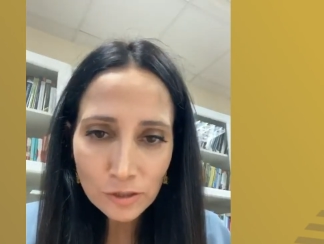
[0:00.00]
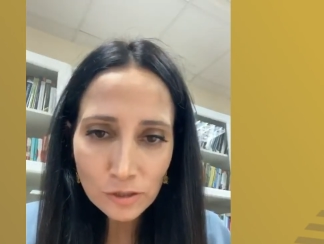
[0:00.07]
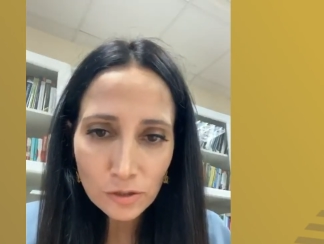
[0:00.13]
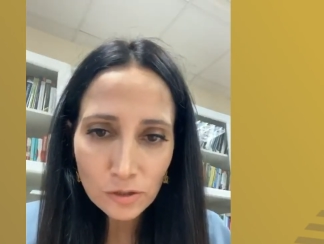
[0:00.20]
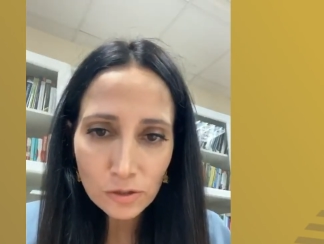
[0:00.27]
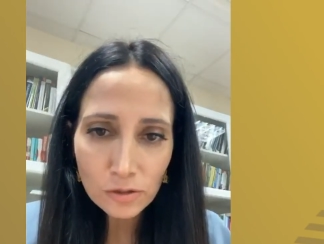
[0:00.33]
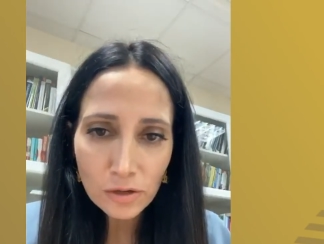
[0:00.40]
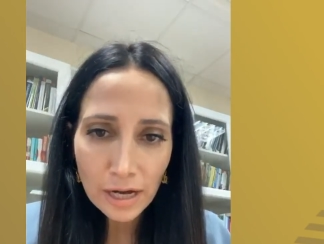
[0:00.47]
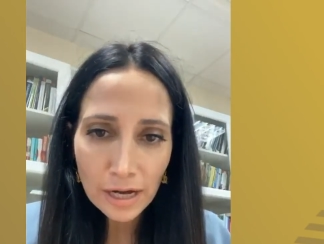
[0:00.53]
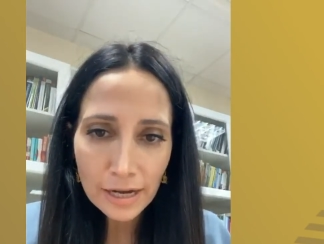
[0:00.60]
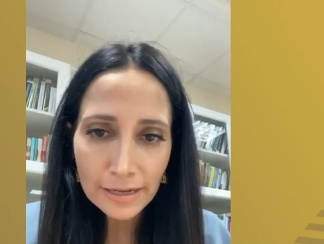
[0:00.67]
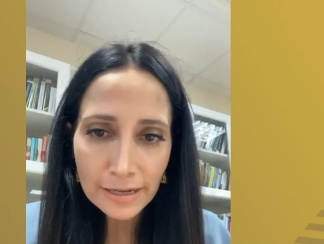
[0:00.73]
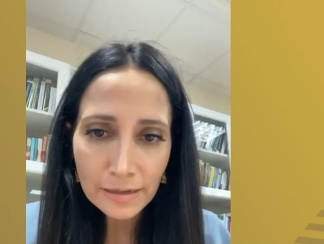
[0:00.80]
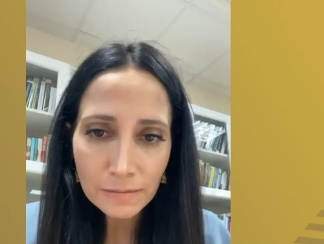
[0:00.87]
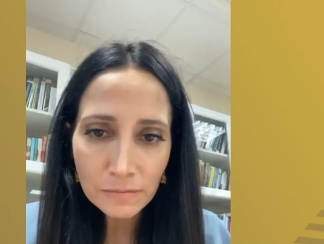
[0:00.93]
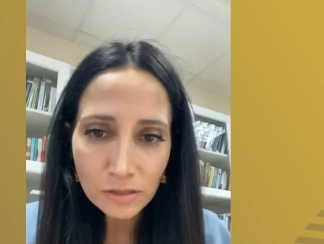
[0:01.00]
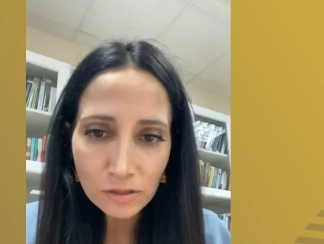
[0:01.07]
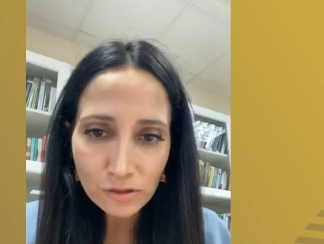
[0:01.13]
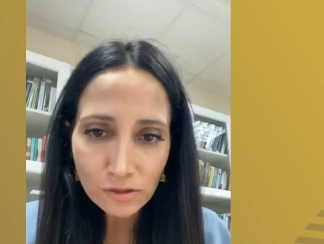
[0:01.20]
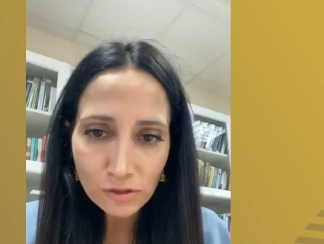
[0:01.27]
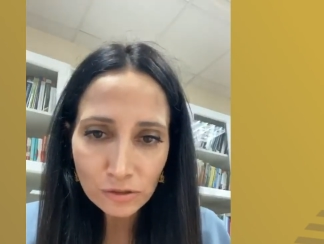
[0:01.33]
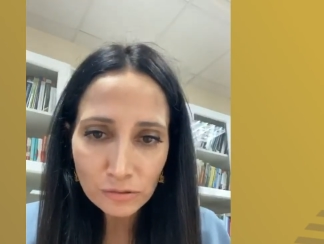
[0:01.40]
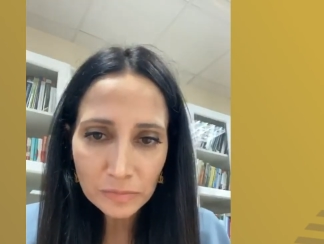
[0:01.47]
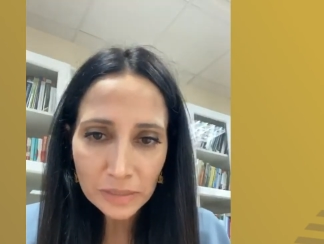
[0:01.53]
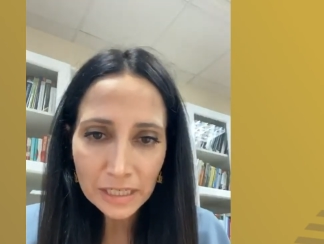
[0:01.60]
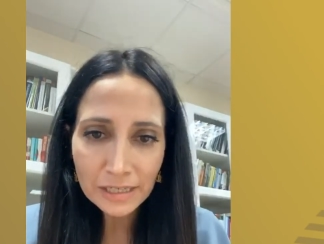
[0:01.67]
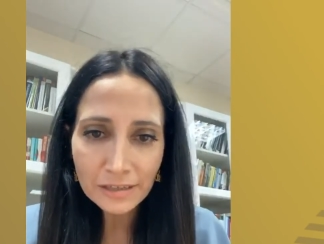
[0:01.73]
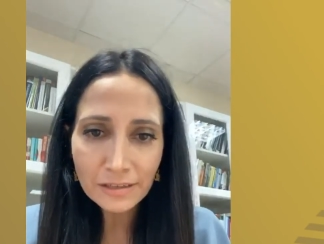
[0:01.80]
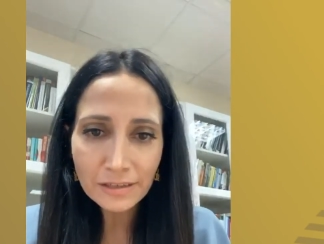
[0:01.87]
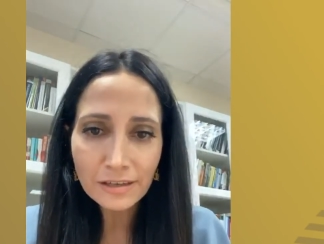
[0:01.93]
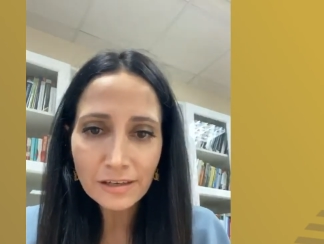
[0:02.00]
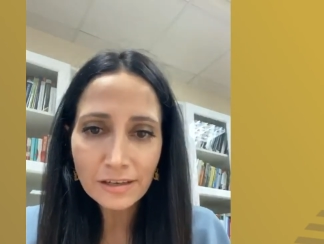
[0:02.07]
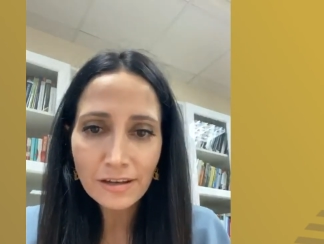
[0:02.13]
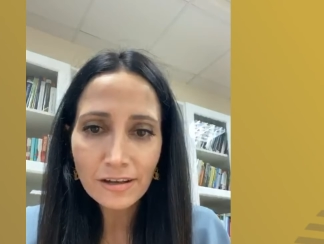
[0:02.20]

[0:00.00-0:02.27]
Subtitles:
so I am assuming